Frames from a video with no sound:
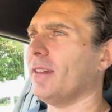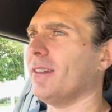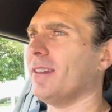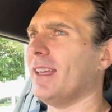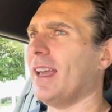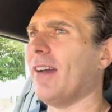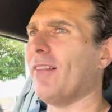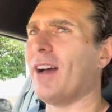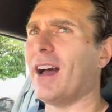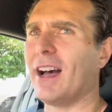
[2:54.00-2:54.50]

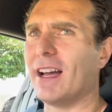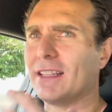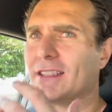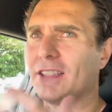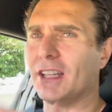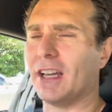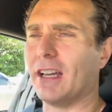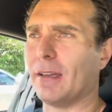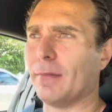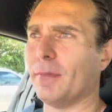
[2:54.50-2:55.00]
have a hard
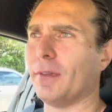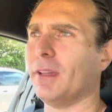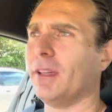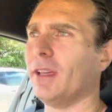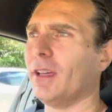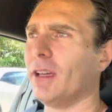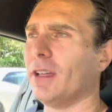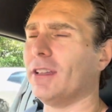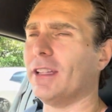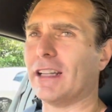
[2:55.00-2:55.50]
time
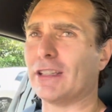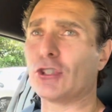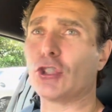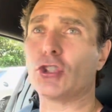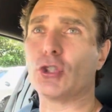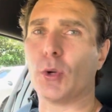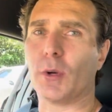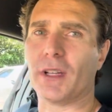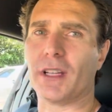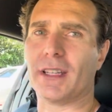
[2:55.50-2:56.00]
not
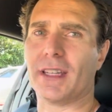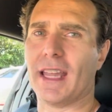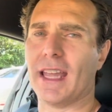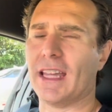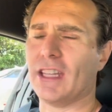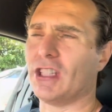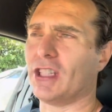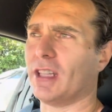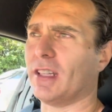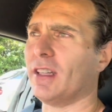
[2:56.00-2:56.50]
stalling the
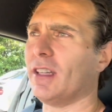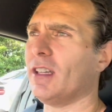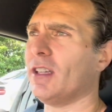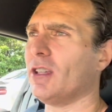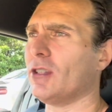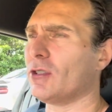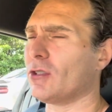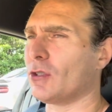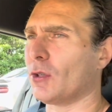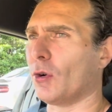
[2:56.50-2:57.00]
engine.
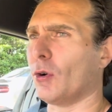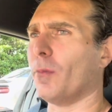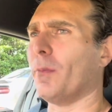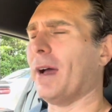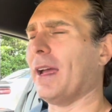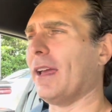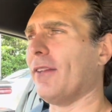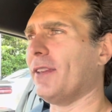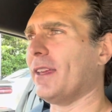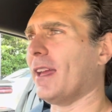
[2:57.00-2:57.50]
So
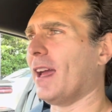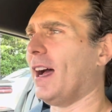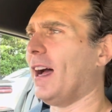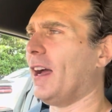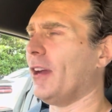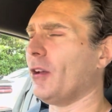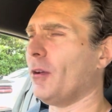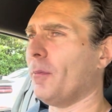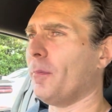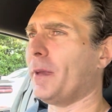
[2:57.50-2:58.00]
by having a
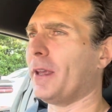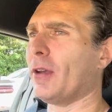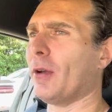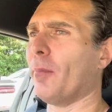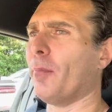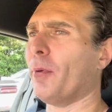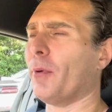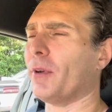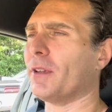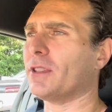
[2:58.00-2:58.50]
higher
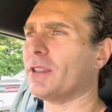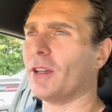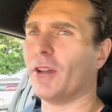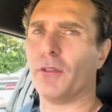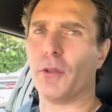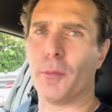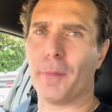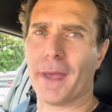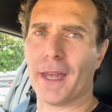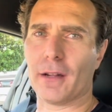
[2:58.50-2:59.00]
pickup point
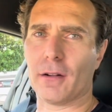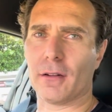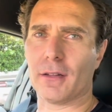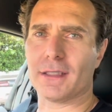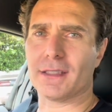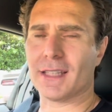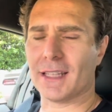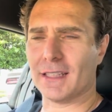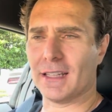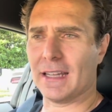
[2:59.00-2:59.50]
on the pedal,
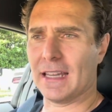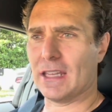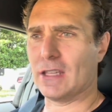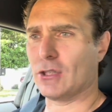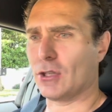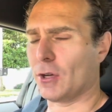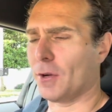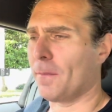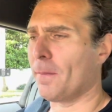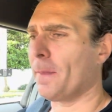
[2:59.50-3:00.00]
it's a little
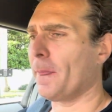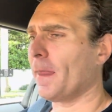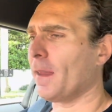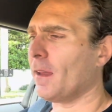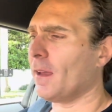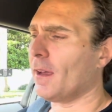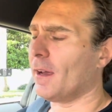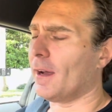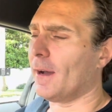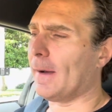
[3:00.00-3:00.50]
easier.
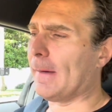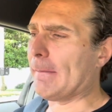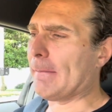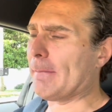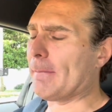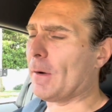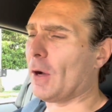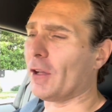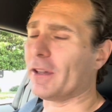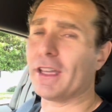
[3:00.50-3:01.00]

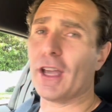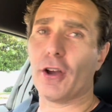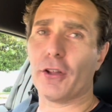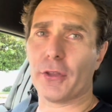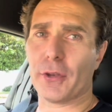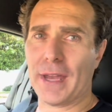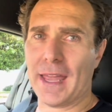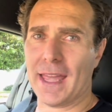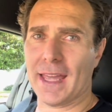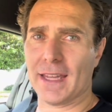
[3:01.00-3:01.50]
On the
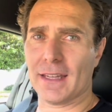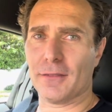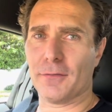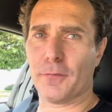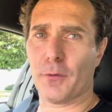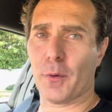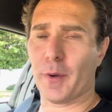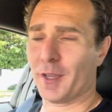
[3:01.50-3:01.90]
other hand, for